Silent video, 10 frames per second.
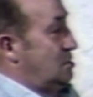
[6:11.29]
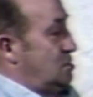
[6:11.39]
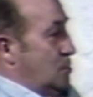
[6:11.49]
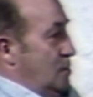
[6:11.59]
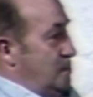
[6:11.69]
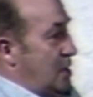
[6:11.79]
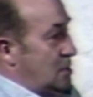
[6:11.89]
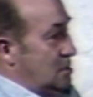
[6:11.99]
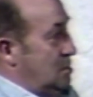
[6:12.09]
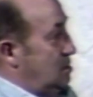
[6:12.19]
So we have
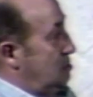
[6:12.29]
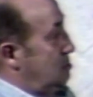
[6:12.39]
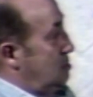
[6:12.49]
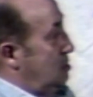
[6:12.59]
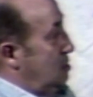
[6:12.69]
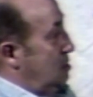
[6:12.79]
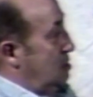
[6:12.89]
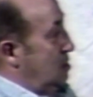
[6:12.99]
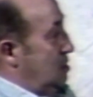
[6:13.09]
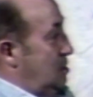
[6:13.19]
better than,
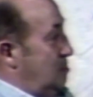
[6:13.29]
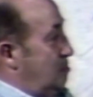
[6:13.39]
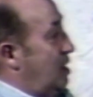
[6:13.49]
uh,